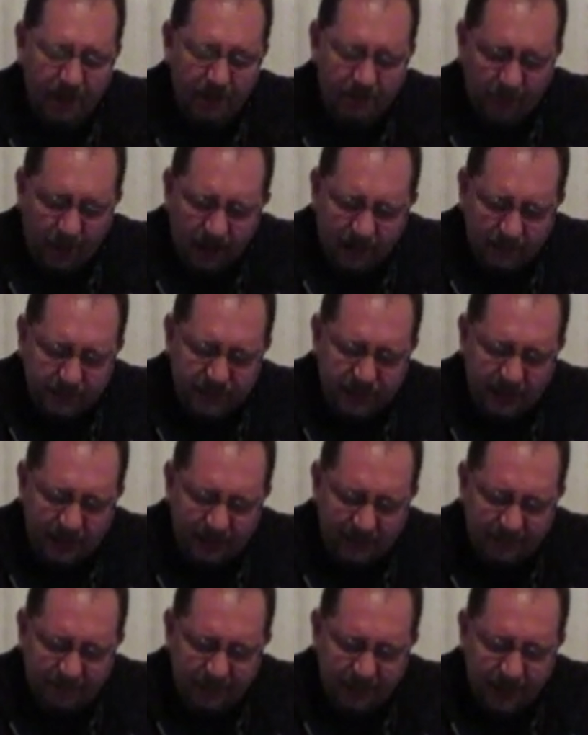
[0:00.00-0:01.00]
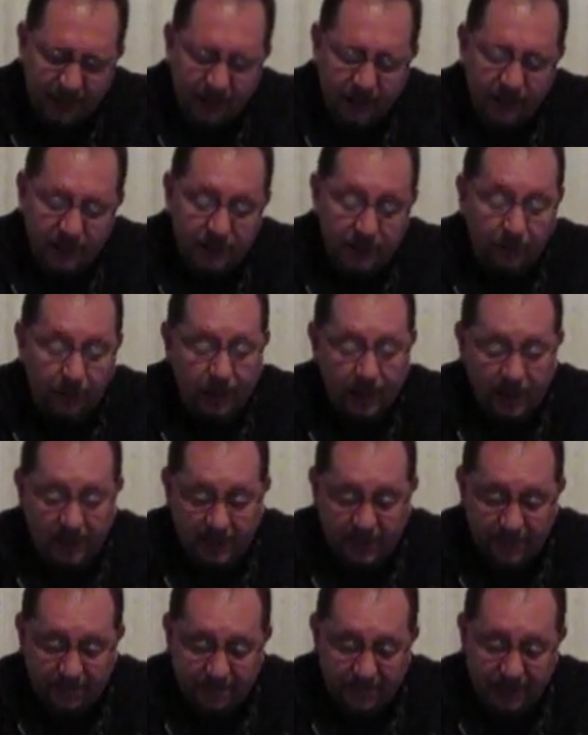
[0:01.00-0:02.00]
Mom saying, "So
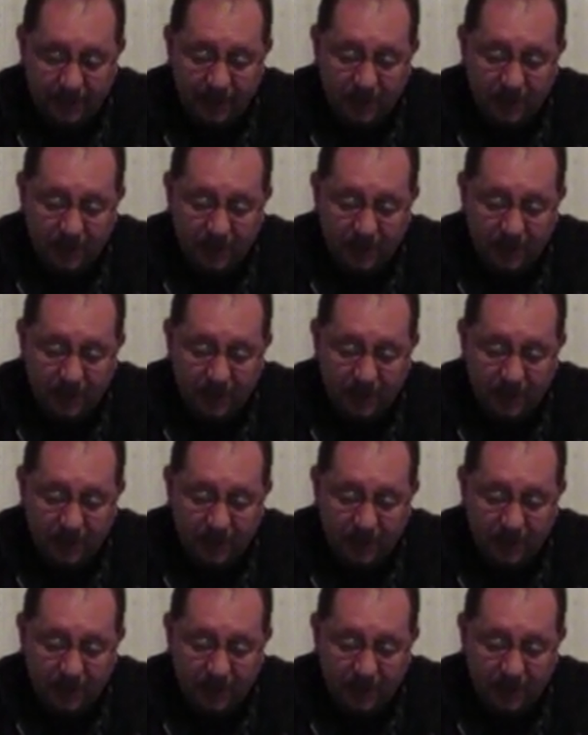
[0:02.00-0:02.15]
honey,